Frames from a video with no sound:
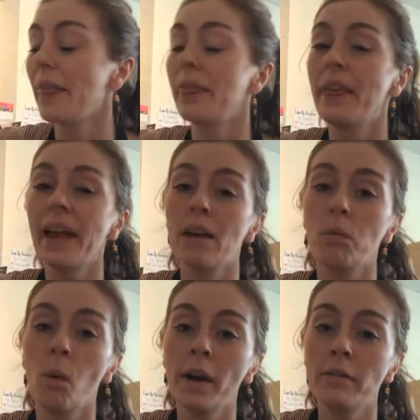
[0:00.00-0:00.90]
They have
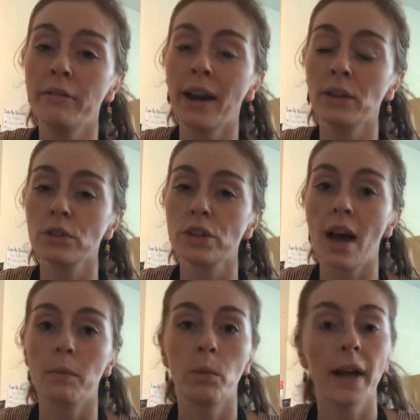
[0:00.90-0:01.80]
one final
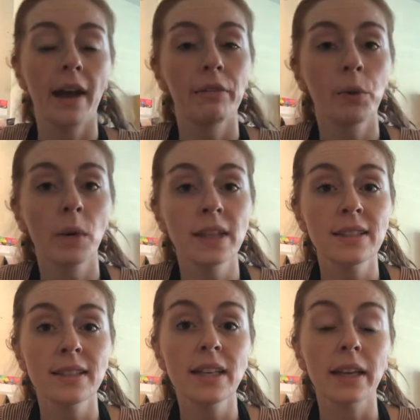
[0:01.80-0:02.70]
job when everyone is
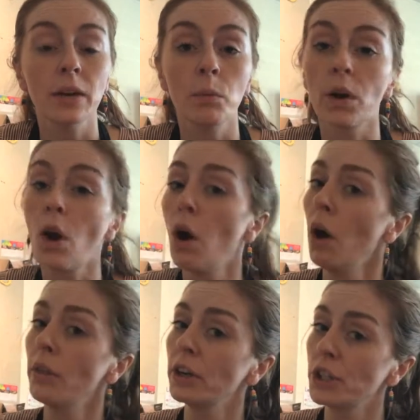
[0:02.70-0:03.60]
seated, when
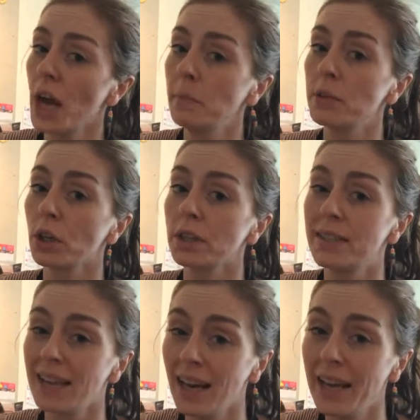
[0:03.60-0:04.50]
all their jobs are
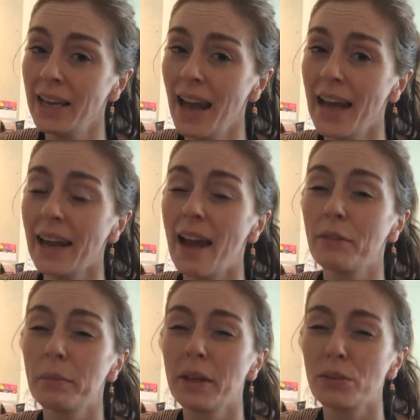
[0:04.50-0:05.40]
done and
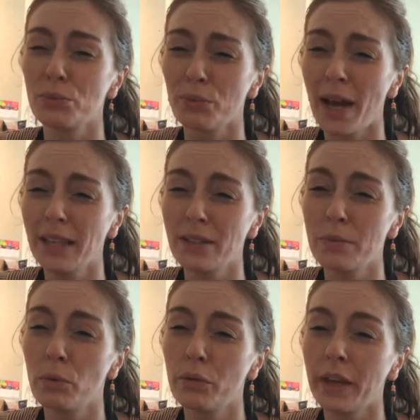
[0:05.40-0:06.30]
everybody's ready to
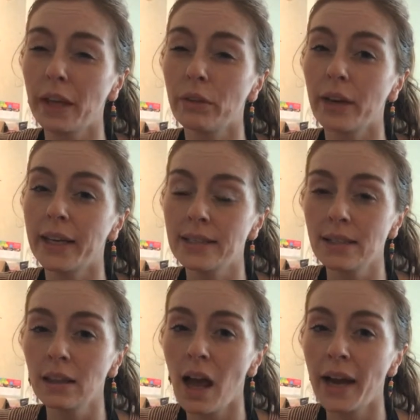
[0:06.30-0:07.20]
move either
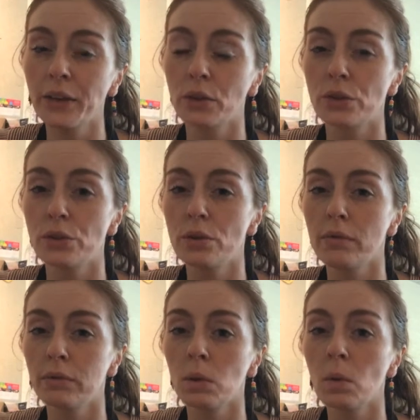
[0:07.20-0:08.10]
into line or to the
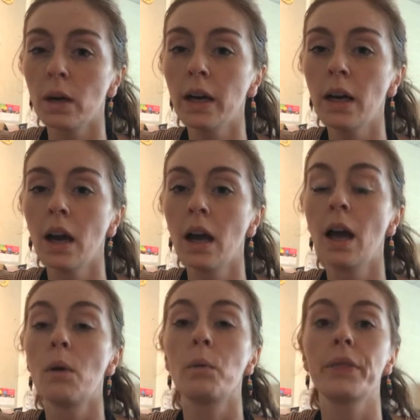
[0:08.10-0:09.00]
floor
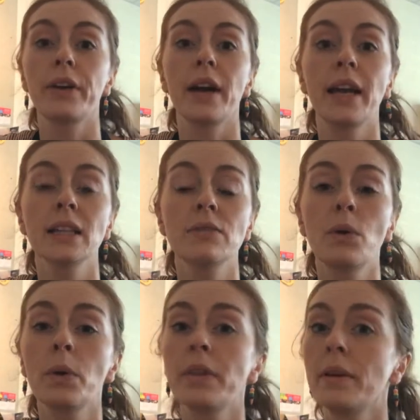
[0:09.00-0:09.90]
with their hands
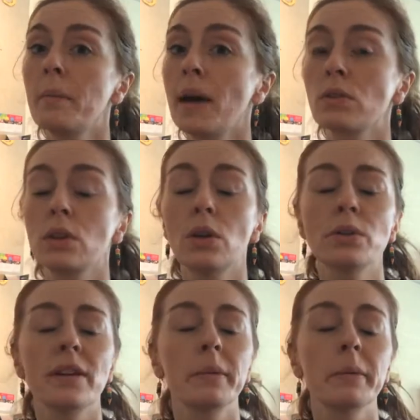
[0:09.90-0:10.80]
folded, their mouths
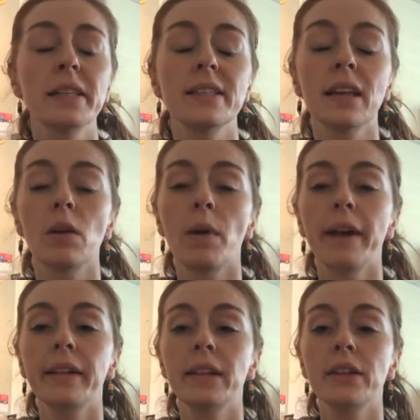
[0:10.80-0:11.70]
closed, everybody's sitting
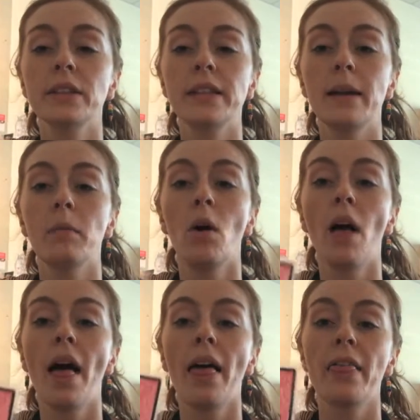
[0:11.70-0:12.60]
quietly at their table.
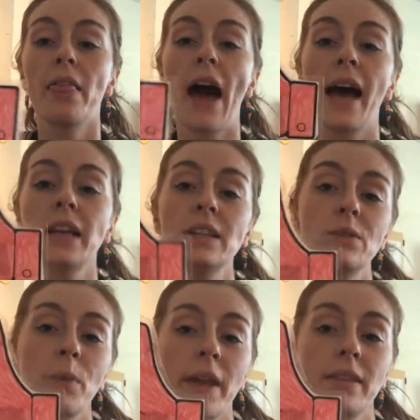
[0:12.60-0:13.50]
That
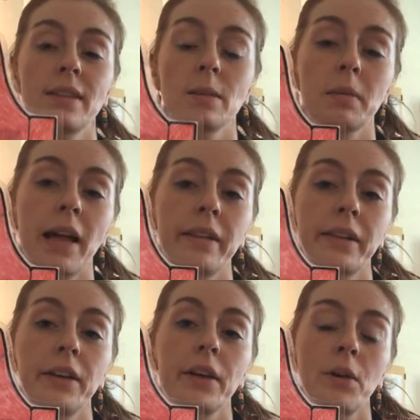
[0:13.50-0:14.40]
is when the supply
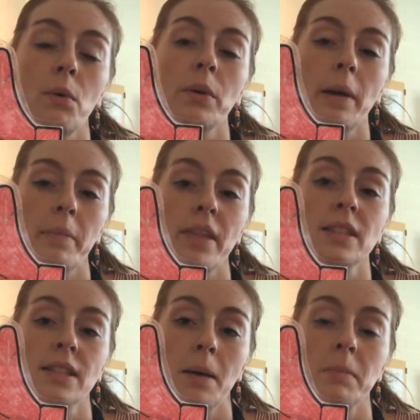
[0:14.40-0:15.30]
leader can hold up this
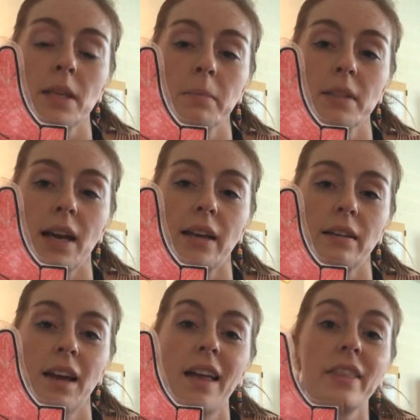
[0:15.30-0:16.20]
thumbs up sign.
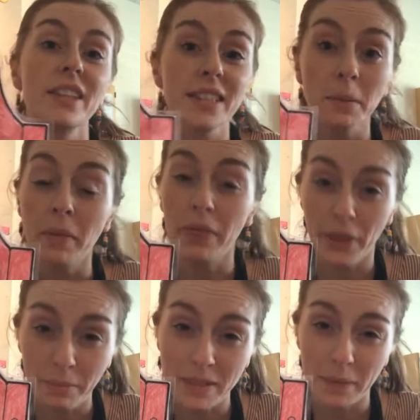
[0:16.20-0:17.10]
The
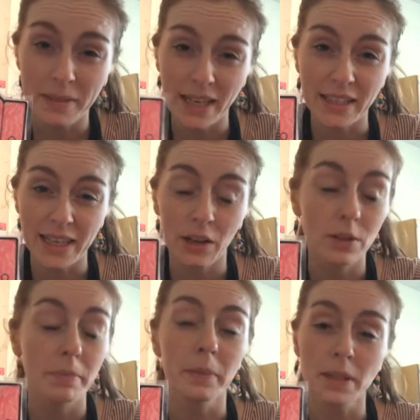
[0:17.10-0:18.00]
thumbs up sign
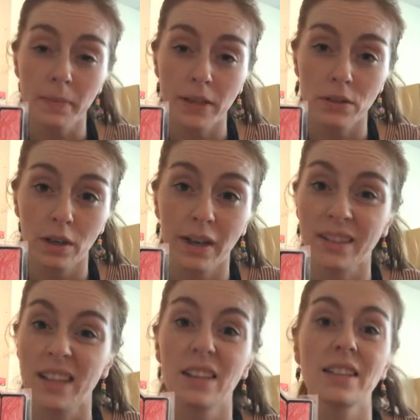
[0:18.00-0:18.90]
tells Ms. Messer
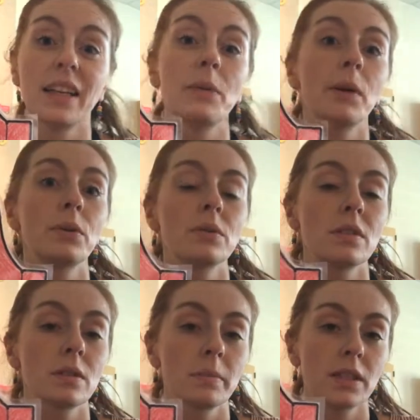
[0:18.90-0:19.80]
and tells anyone who's
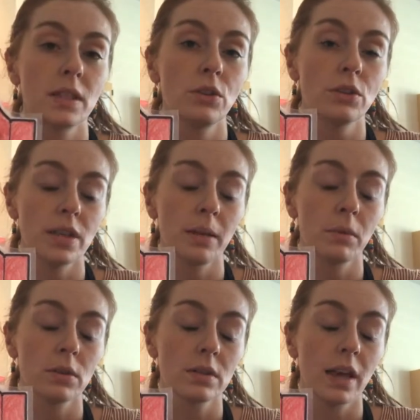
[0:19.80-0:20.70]
dismissing your
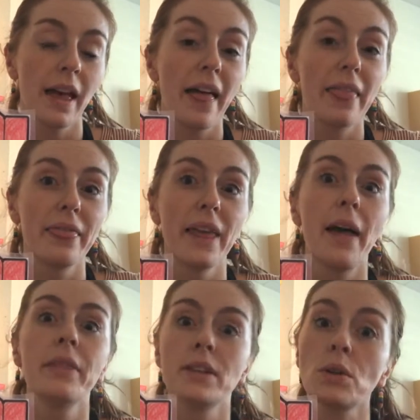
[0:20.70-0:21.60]
tables
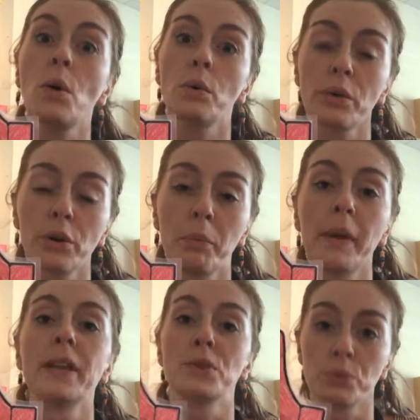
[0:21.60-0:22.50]
that this whole group
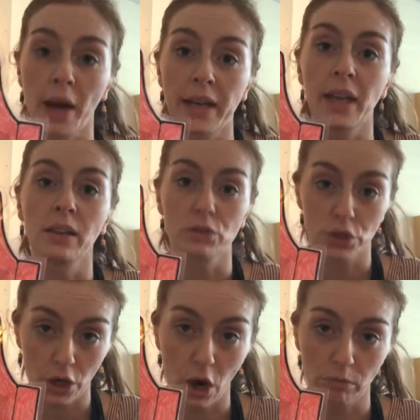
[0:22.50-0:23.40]
is ready
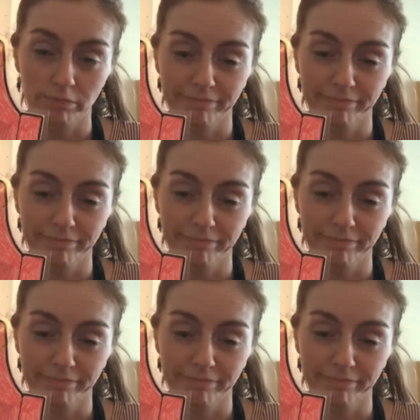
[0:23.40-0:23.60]
to go.